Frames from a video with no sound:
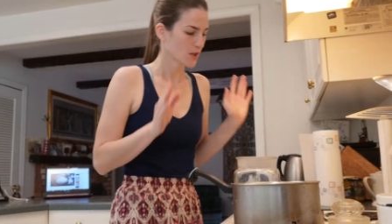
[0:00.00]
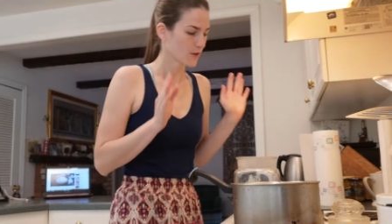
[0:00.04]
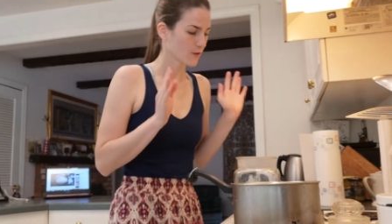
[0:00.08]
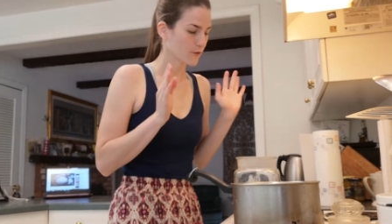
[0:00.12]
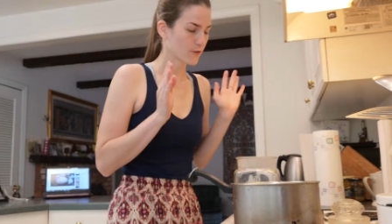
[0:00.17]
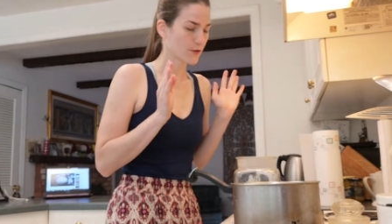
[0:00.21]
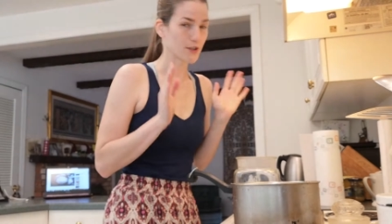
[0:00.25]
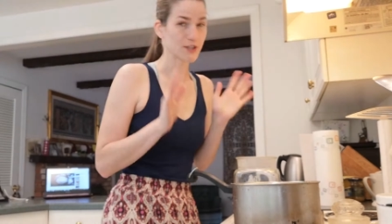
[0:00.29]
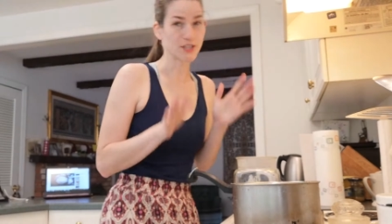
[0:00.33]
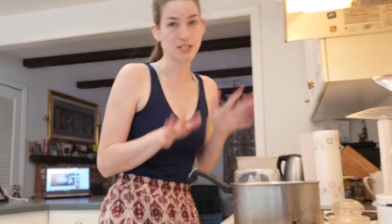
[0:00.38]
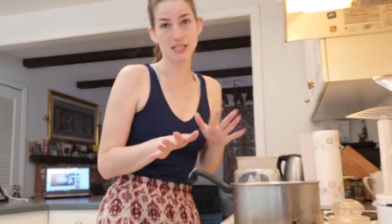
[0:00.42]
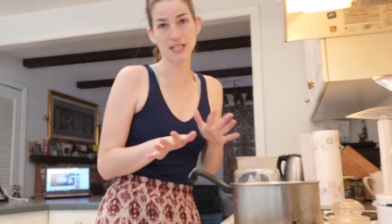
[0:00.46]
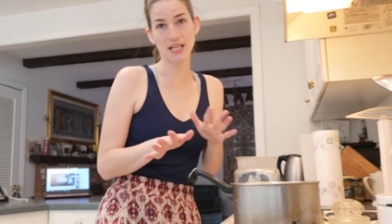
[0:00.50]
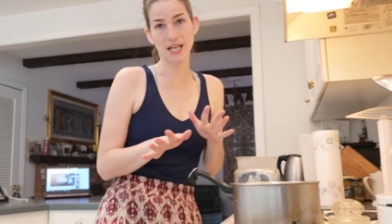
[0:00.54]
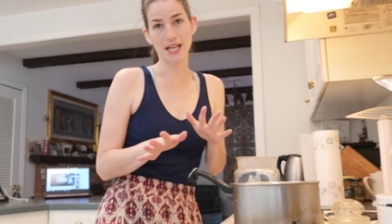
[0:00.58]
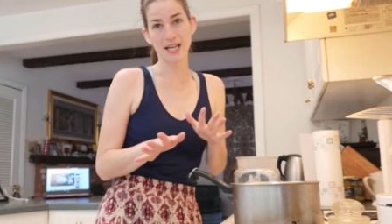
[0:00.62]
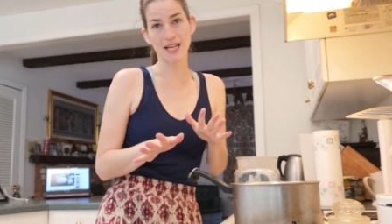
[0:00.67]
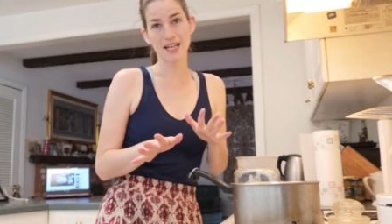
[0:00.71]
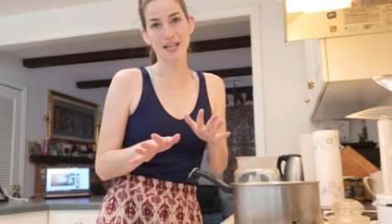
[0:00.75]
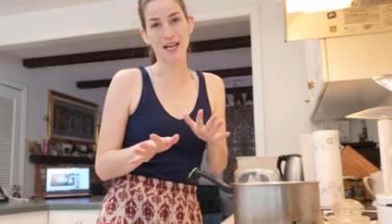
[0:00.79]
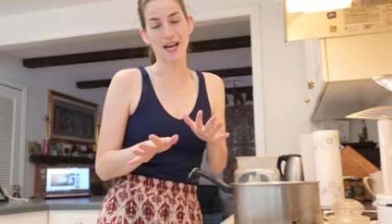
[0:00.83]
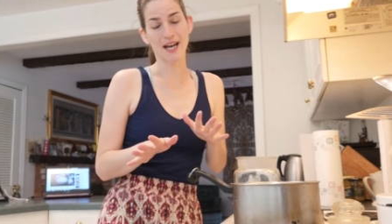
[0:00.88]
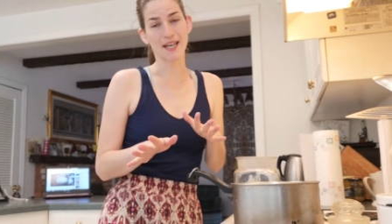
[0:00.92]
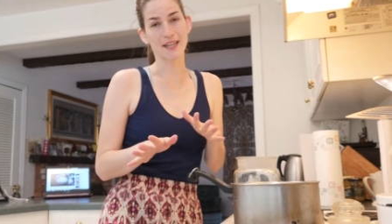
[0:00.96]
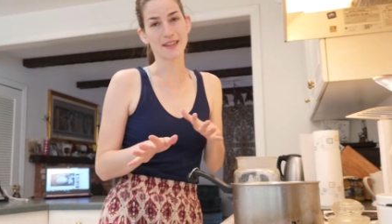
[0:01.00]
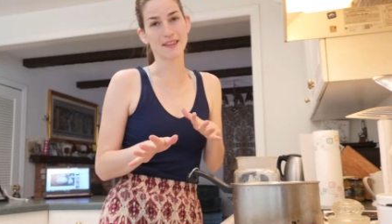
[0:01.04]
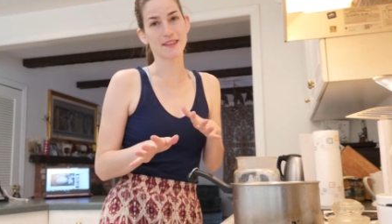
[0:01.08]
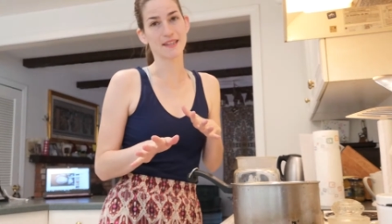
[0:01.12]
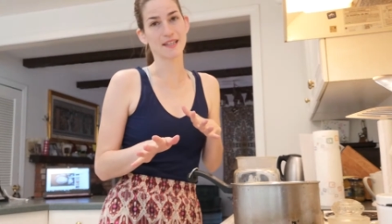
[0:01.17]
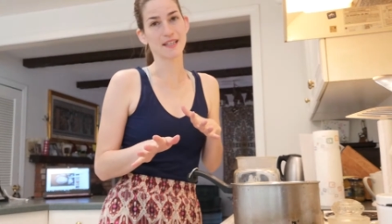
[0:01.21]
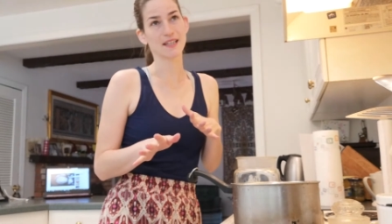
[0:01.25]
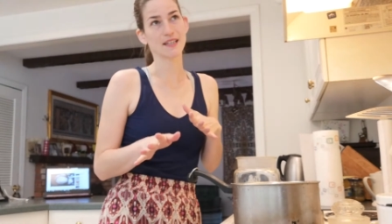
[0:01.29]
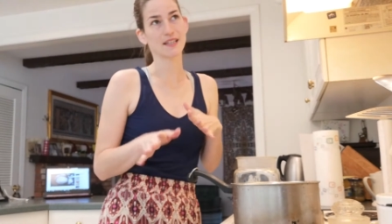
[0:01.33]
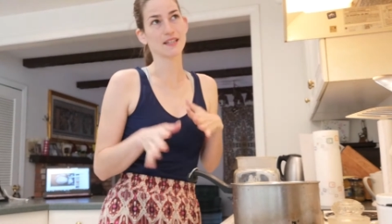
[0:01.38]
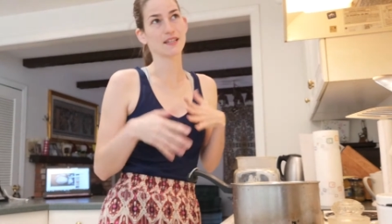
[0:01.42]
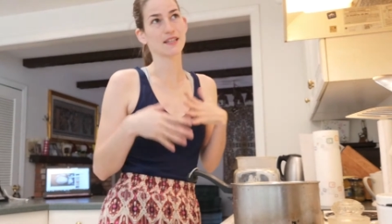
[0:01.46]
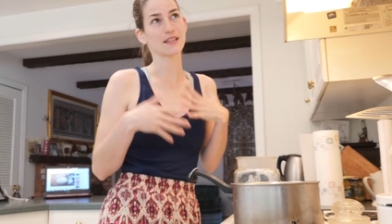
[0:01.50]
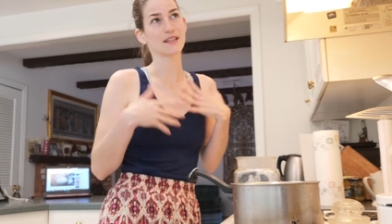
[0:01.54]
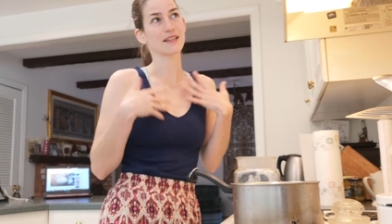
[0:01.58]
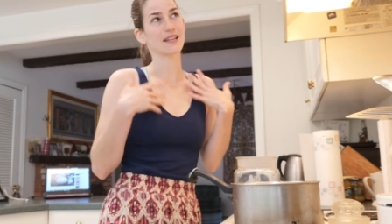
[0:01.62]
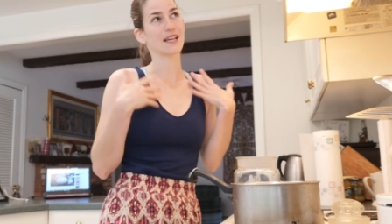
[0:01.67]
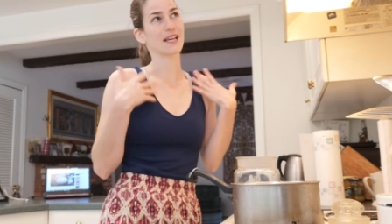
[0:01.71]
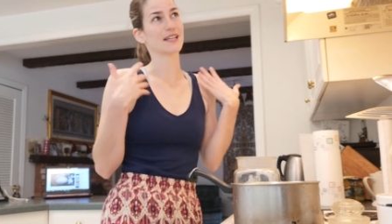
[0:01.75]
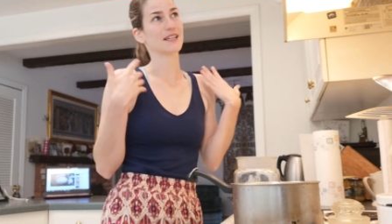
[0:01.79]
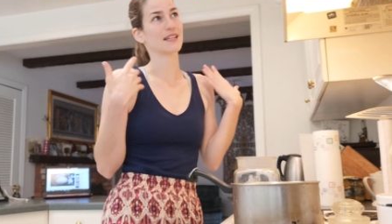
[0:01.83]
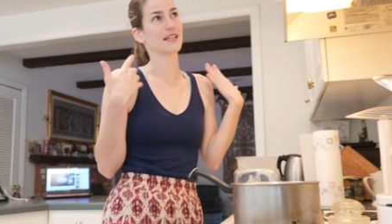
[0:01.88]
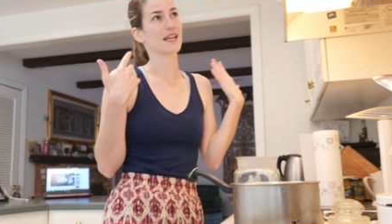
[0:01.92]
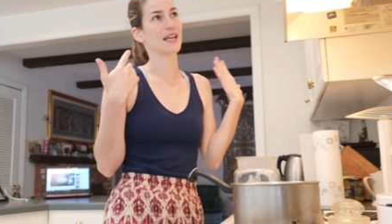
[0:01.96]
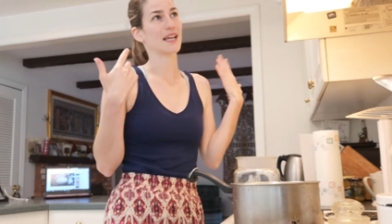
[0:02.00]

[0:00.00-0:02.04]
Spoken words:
for today, I think that